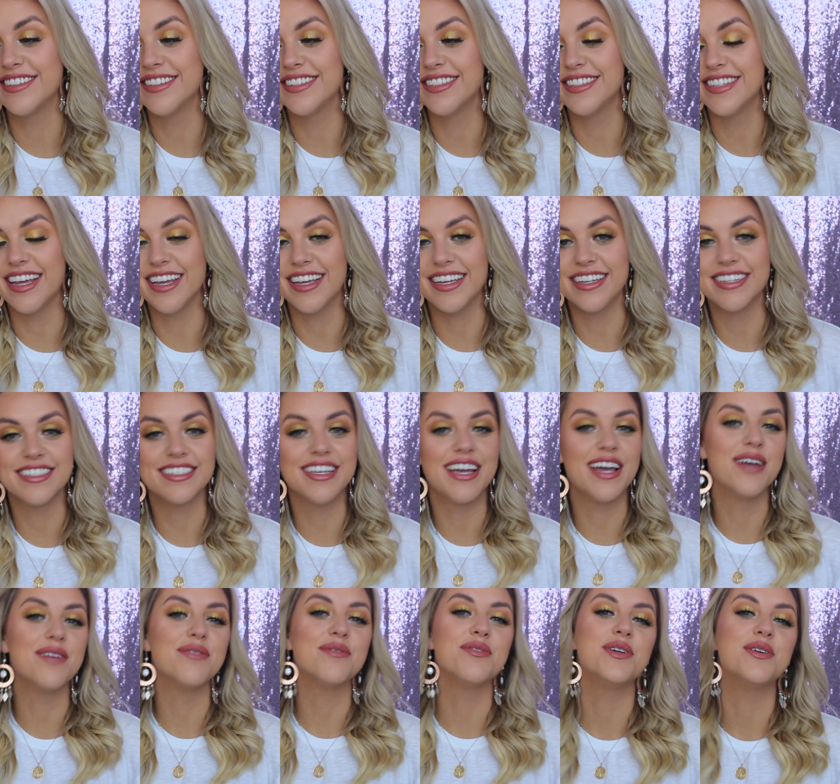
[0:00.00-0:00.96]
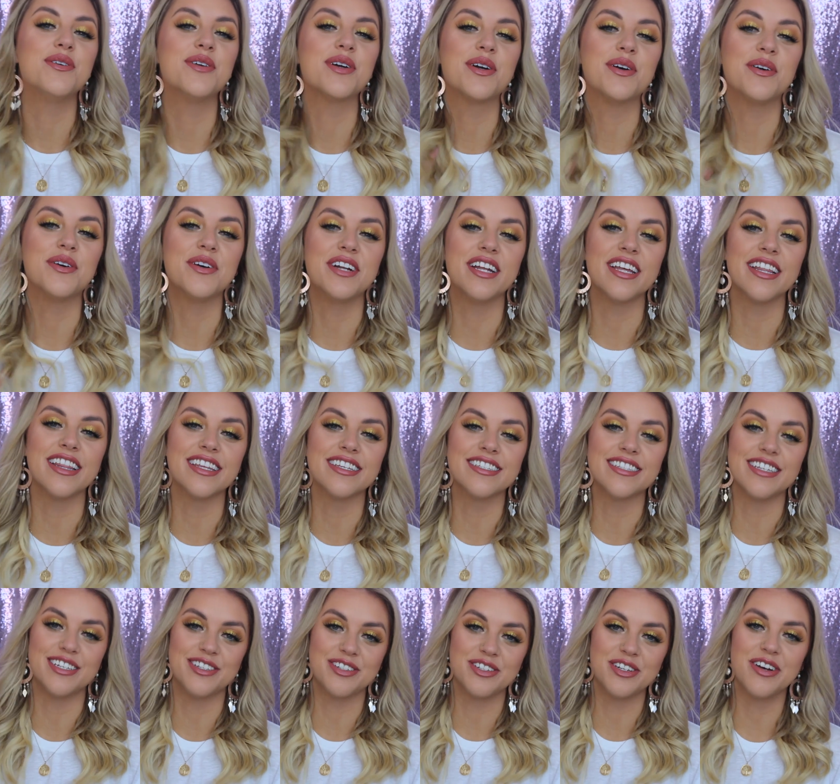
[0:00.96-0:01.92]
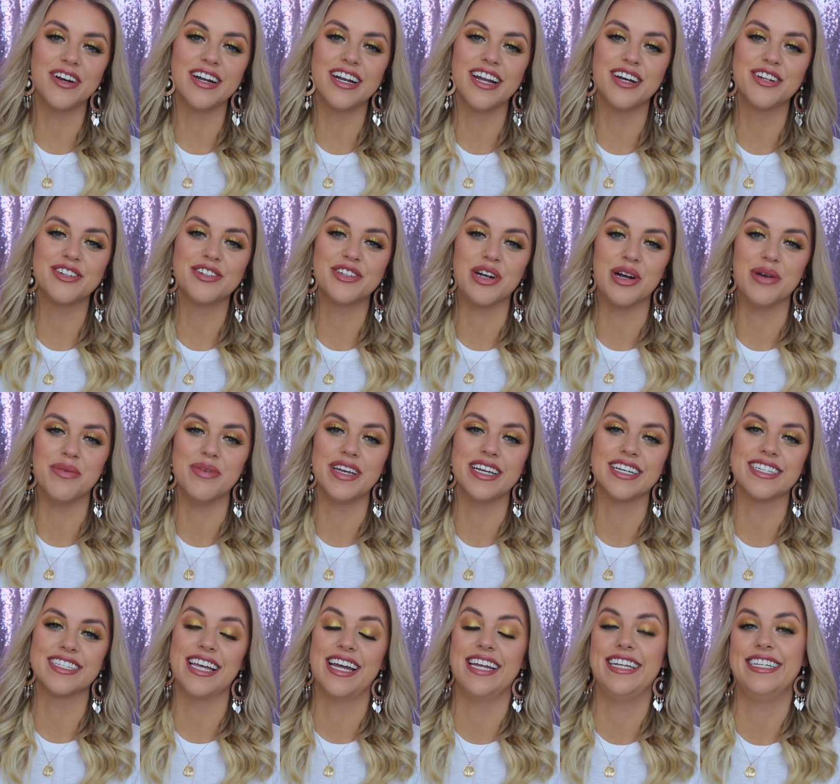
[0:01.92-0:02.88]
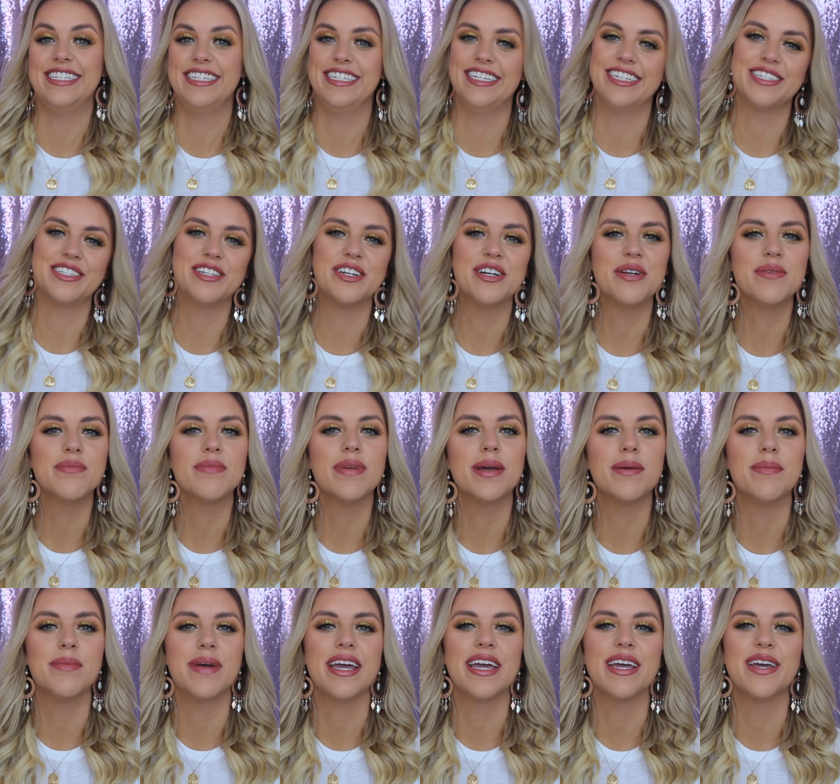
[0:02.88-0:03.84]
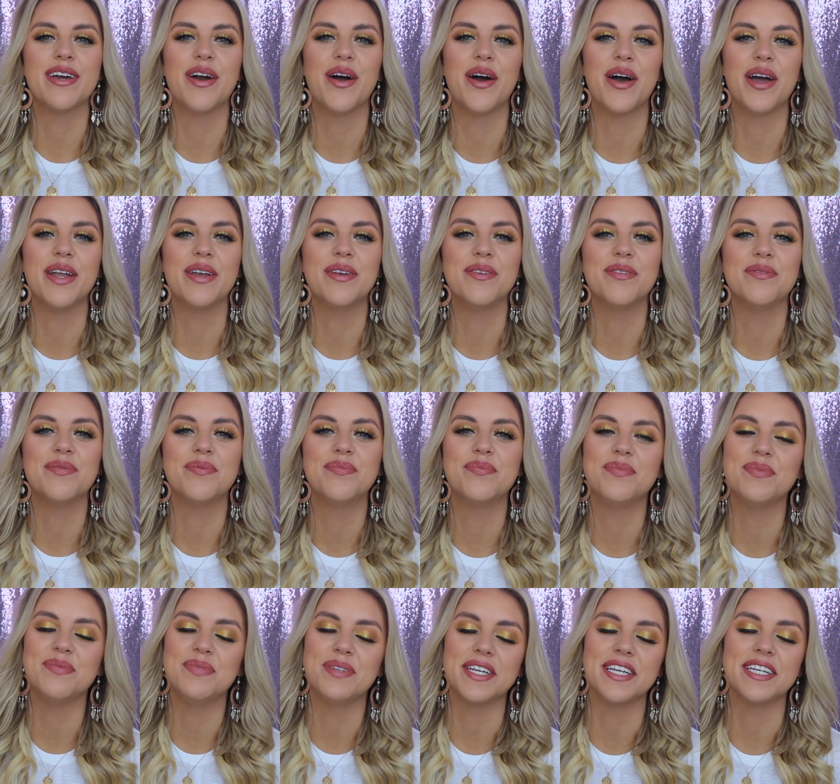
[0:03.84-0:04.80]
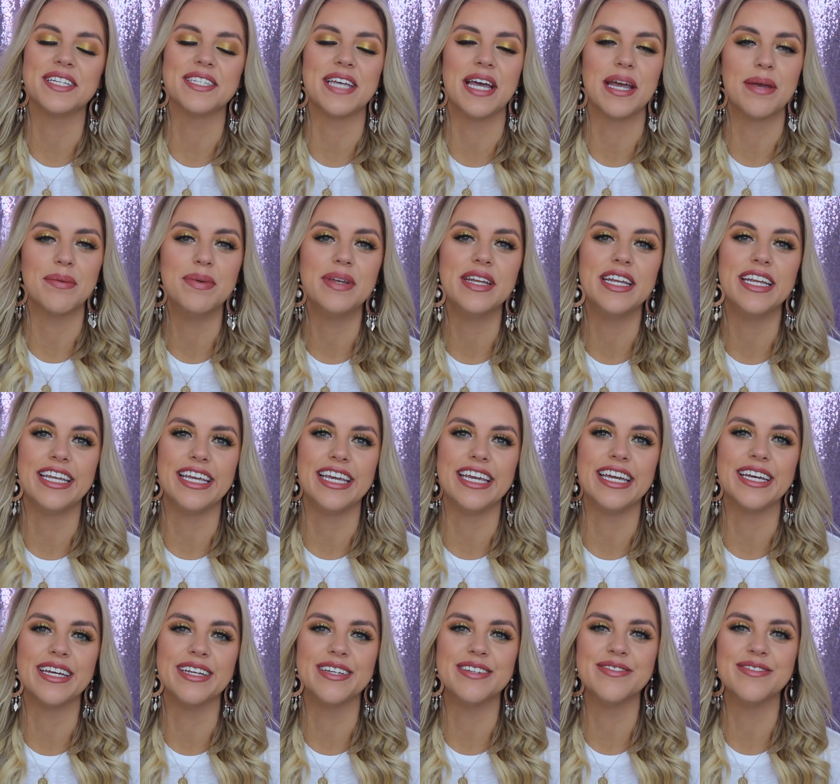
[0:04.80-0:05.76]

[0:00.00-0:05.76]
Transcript: second time re-recording this intro and outro because I didn't turn my mic on. Because I'm an idiot.